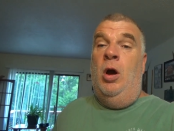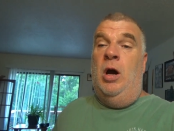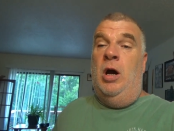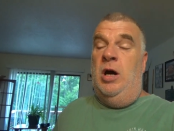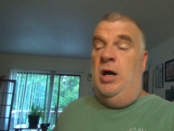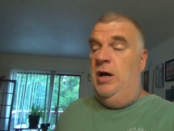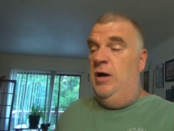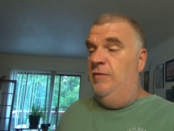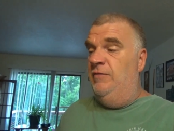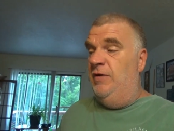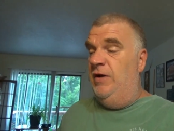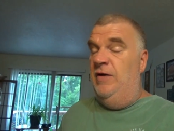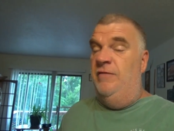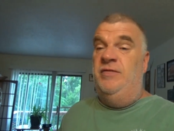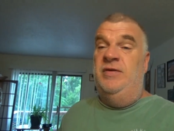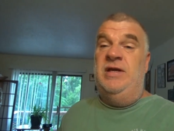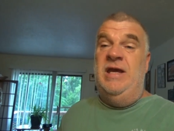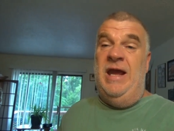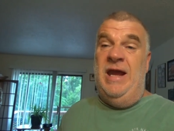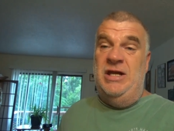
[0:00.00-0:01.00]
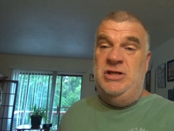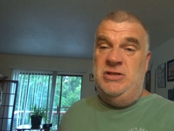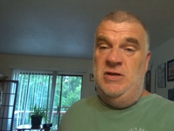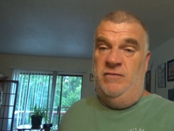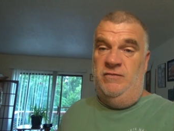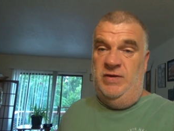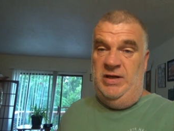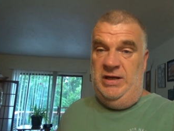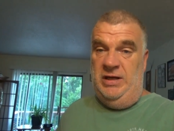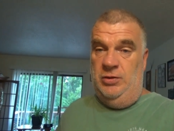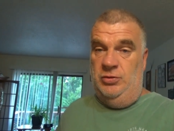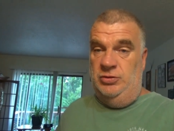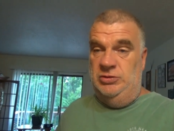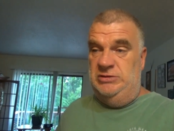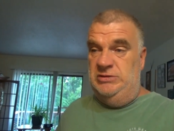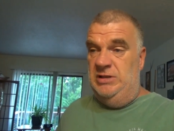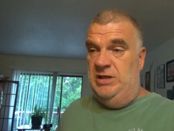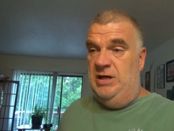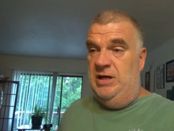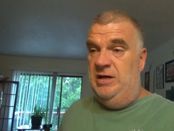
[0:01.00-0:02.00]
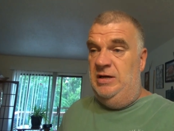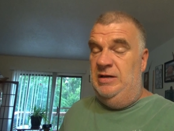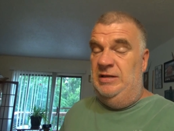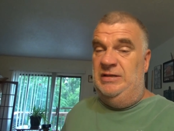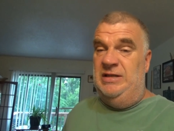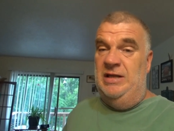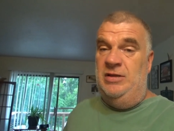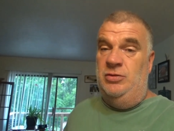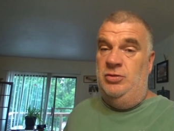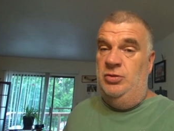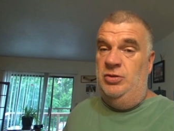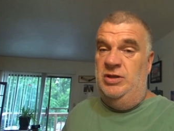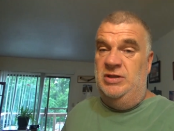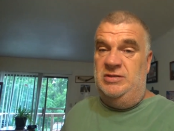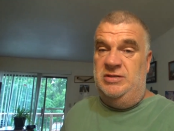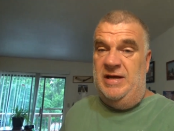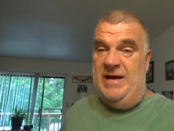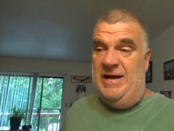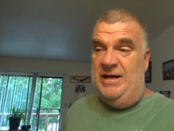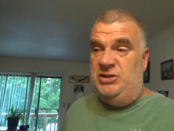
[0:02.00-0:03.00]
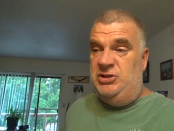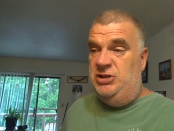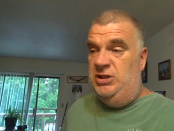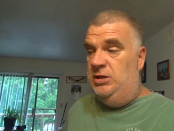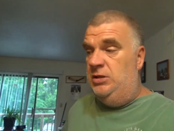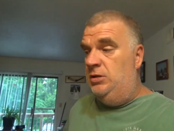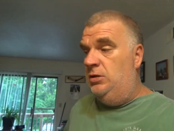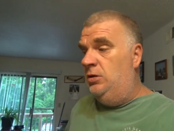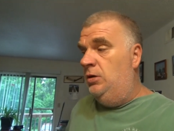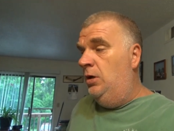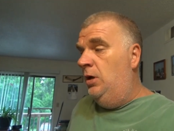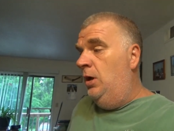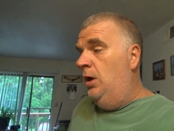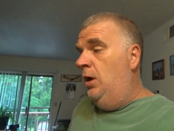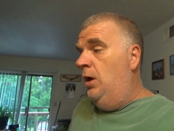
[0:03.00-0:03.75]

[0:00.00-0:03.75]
of our vacation videos. Uh, didn't do this last year.